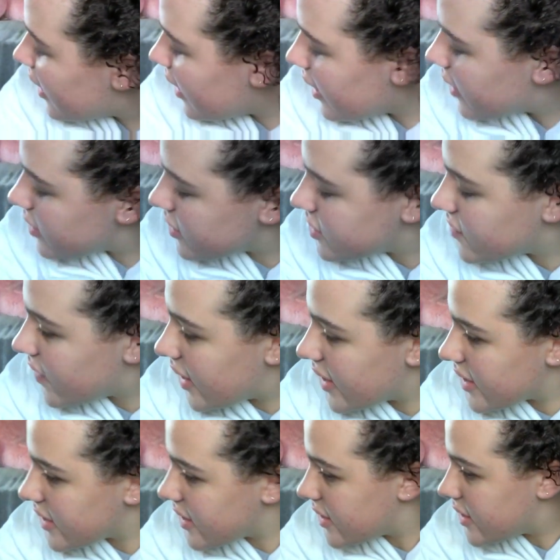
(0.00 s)
I'll
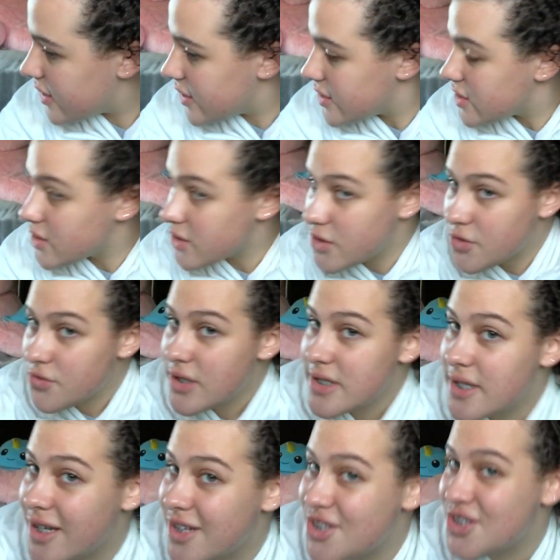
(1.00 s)
divide it into 3
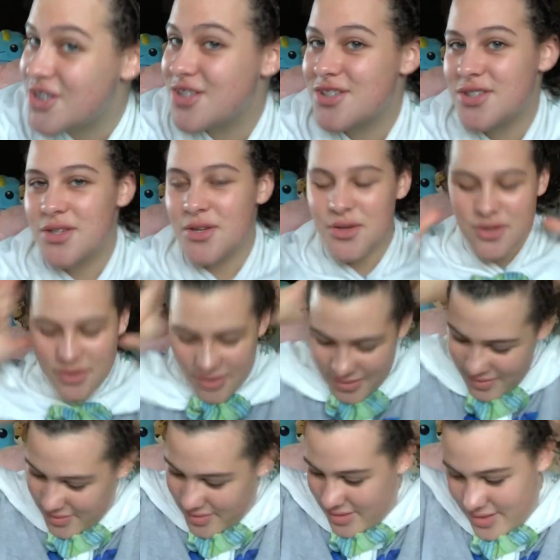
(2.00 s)
sections,
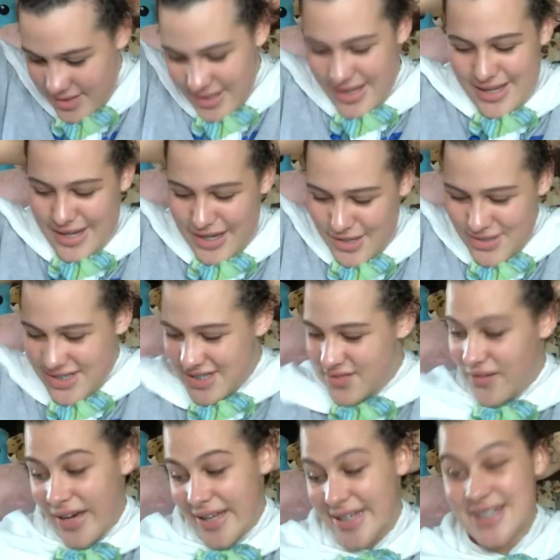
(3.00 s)
and I used to
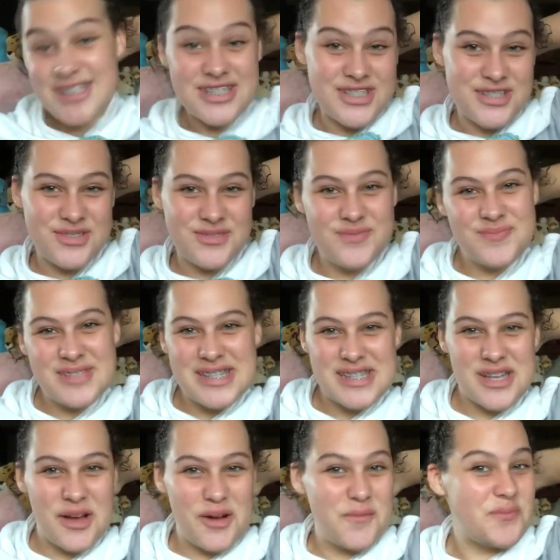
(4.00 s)
divide it into 2,
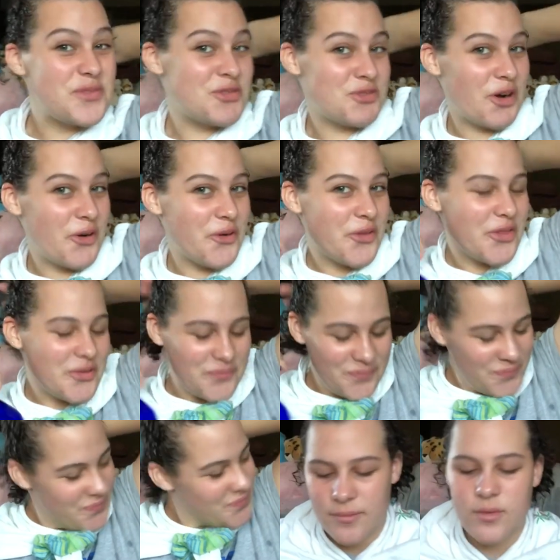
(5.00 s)
so growth.
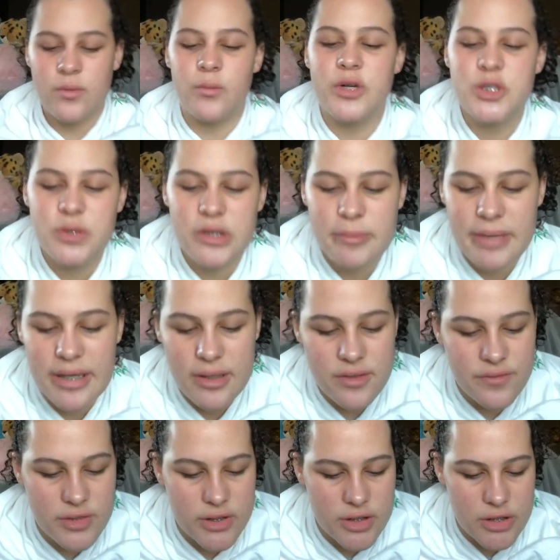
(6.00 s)
Which one am I
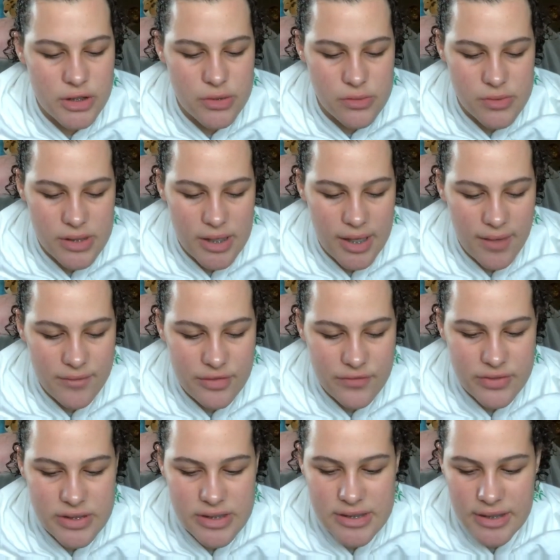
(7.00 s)
even gonna use? I haven't
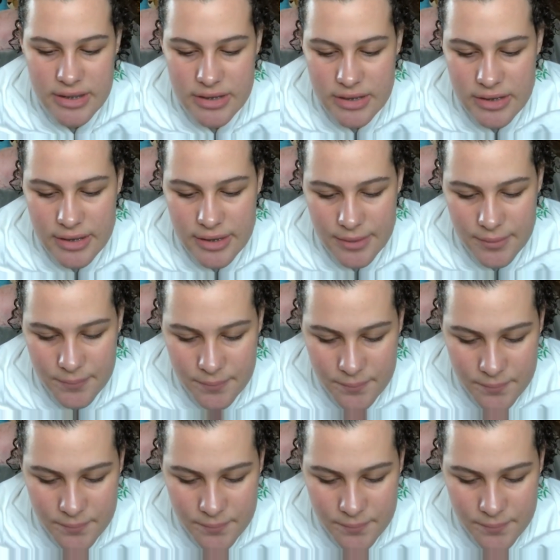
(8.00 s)
even decided yet.